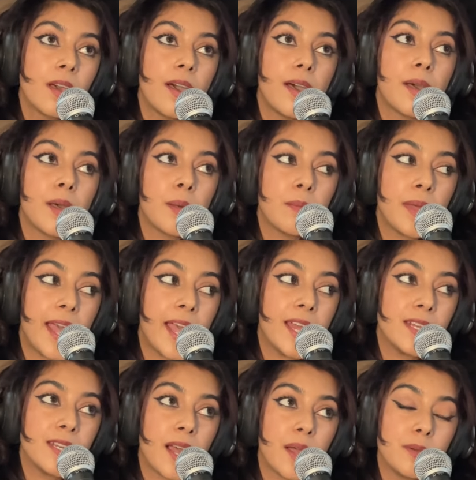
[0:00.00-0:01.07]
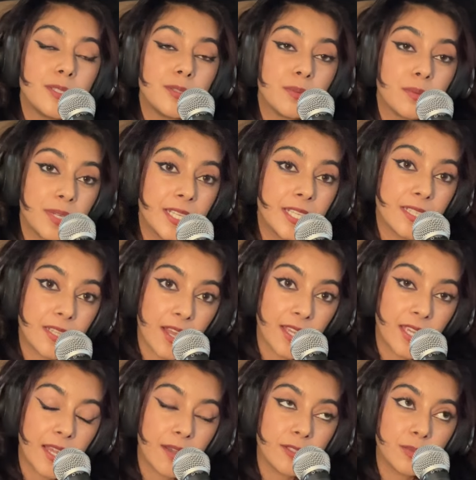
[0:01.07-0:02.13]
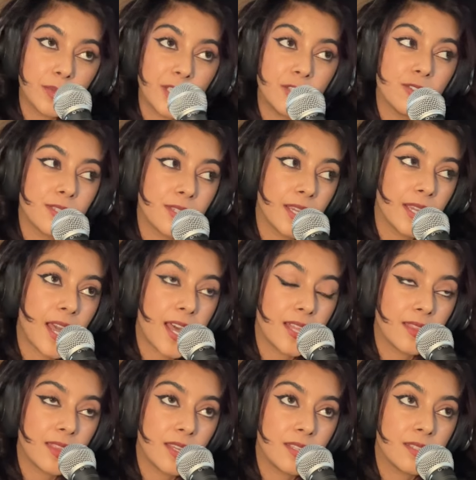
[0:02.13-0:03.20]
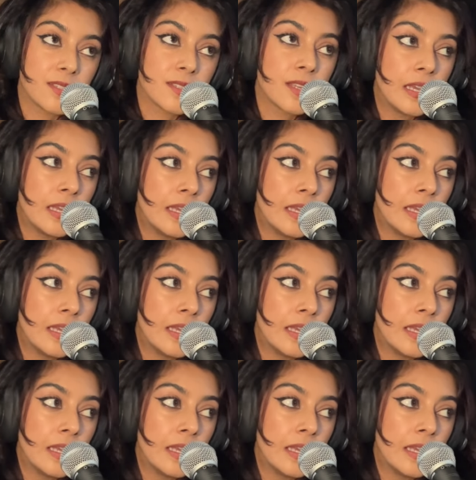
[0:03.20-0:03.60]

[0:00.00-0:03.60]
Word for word: Um, and I was really lucky. I was waitressing at this